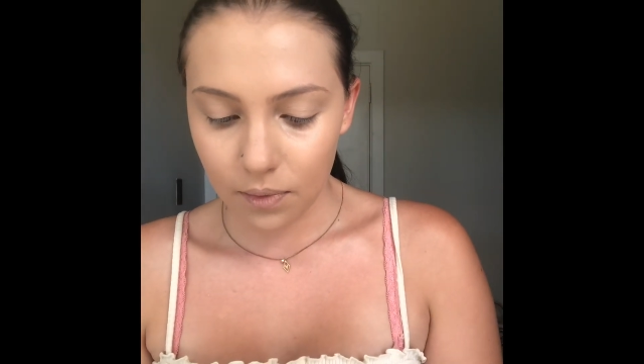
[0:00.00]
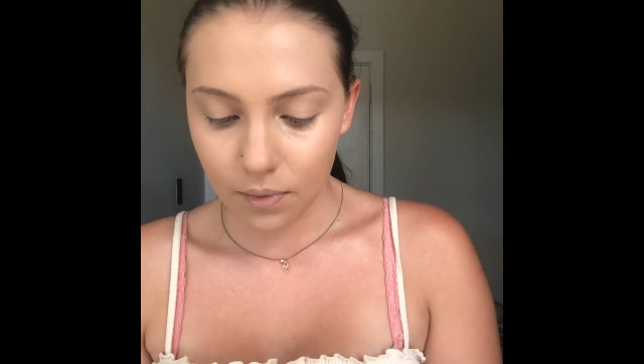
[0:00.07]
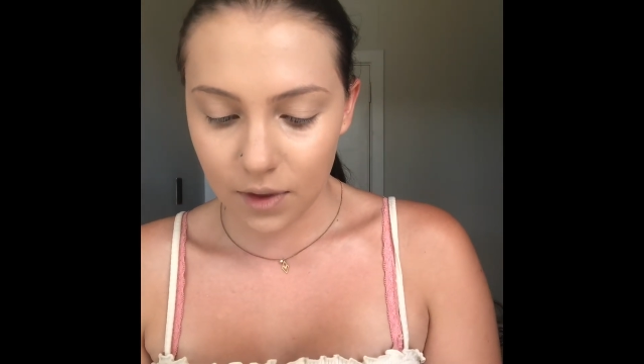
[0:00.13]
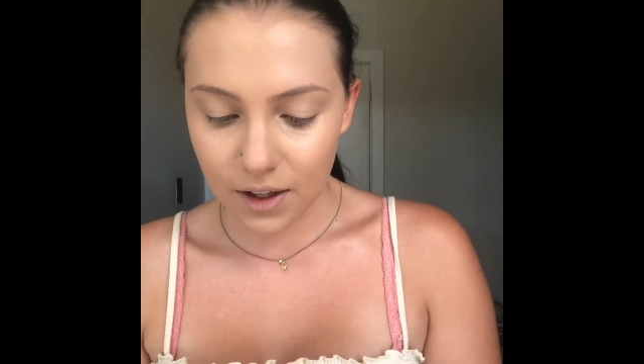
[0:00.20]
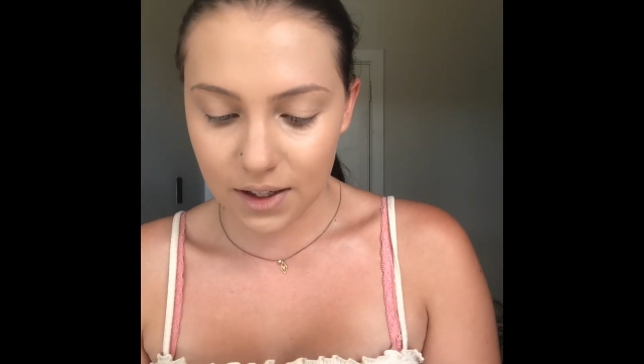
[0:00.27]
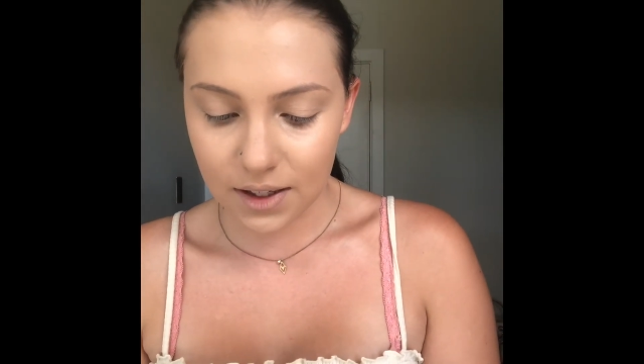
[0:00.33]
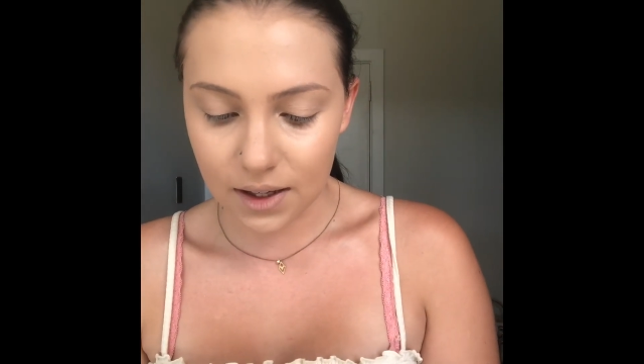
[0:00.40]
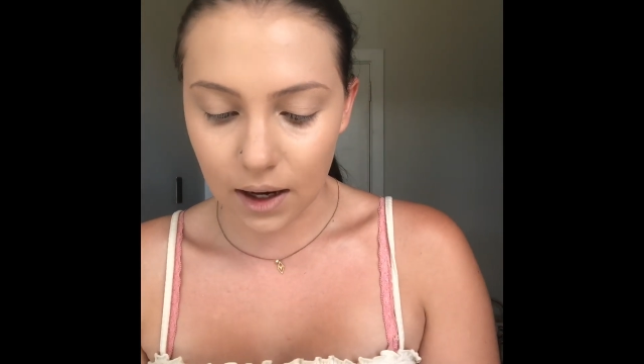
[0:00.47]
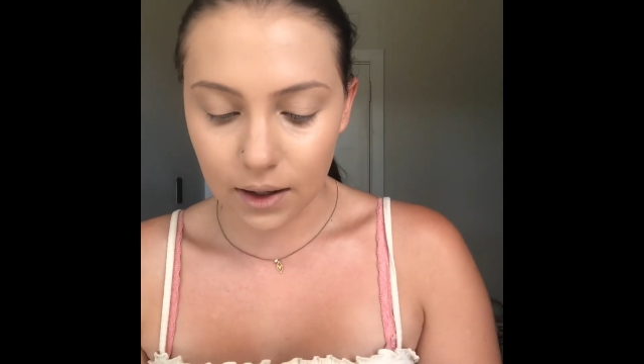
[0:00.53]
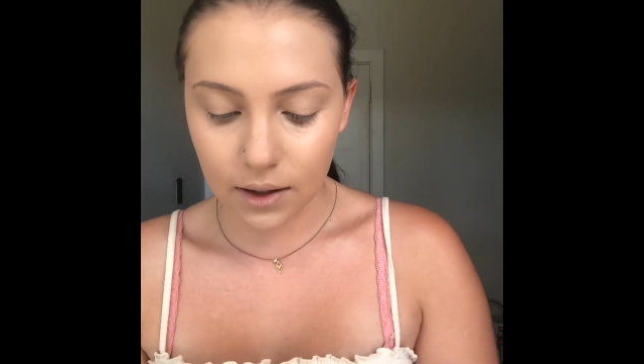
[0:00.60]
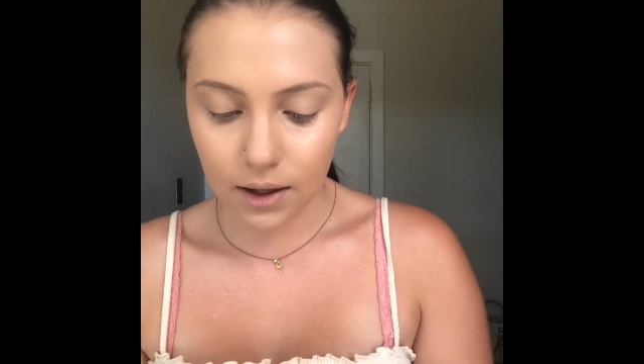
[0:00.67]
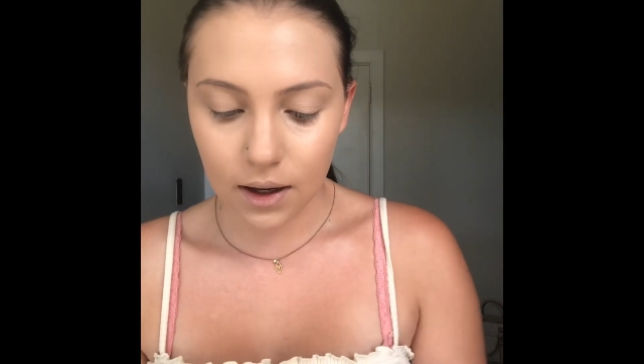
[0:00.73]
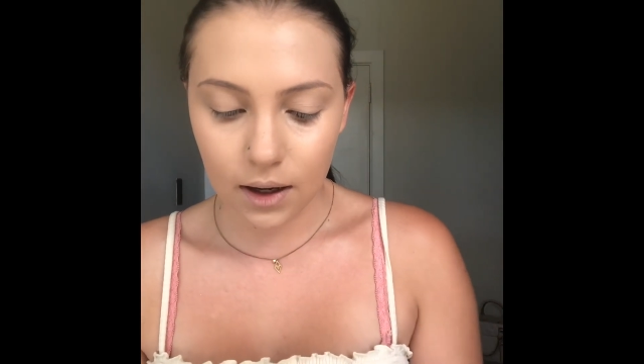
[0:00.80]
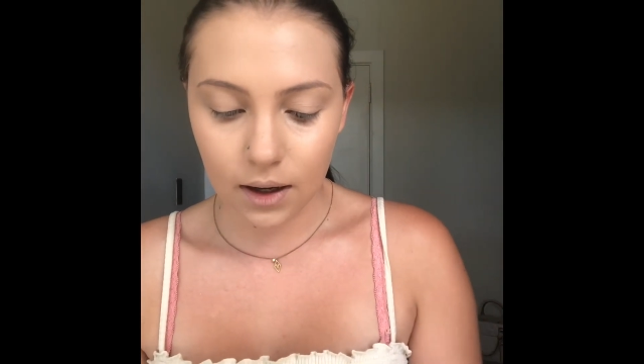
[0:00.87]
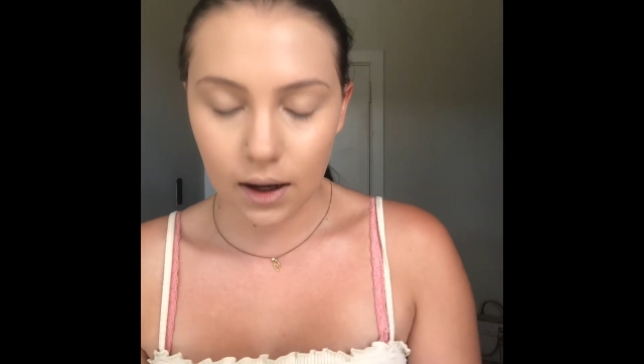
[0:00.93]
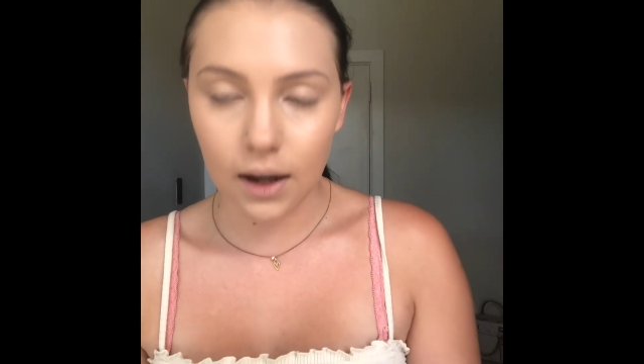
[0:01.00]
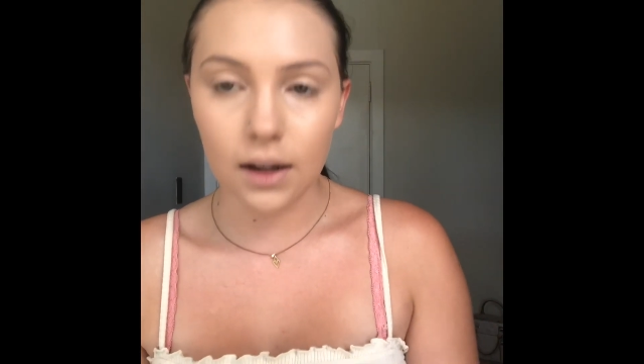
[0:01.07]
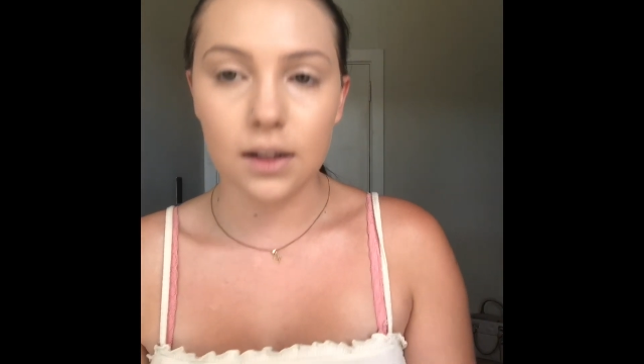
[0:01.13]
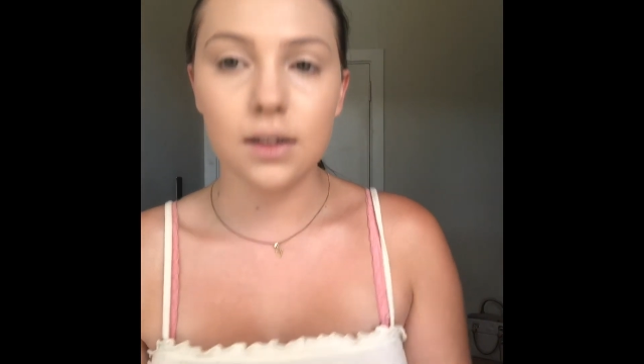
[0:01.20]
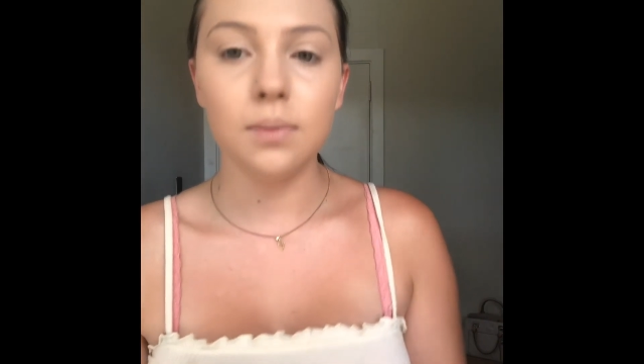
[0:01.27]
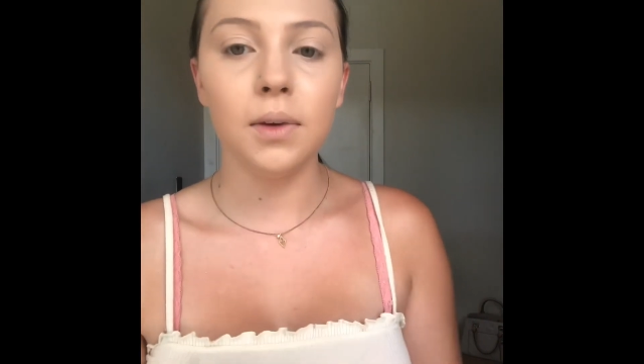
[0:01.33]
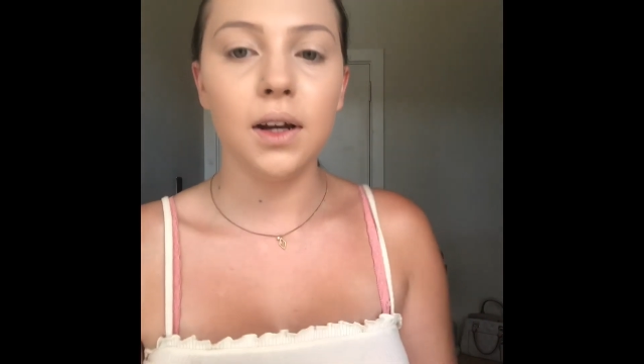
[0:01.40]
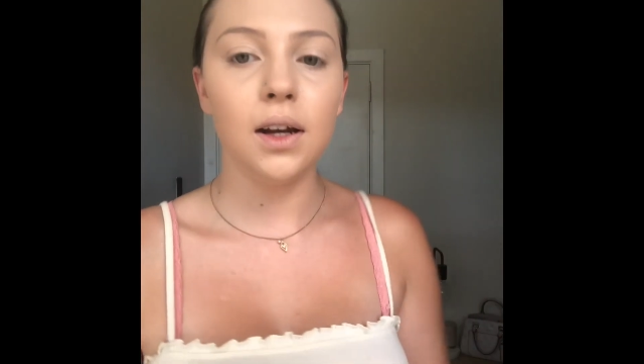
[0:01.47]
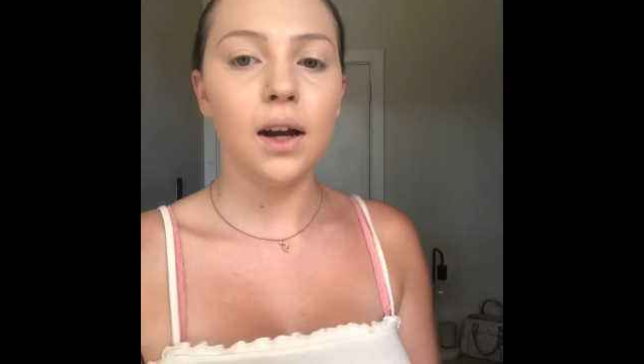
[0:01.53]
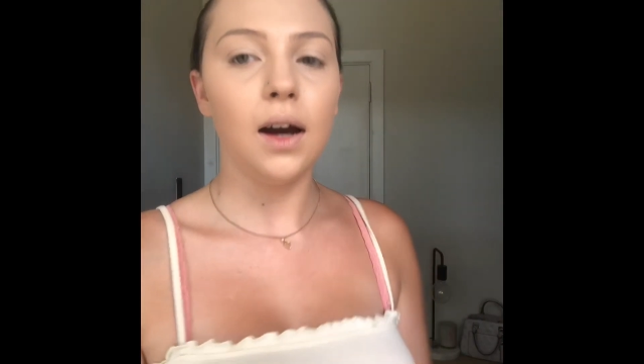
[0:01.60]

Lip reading: The sun here hates me.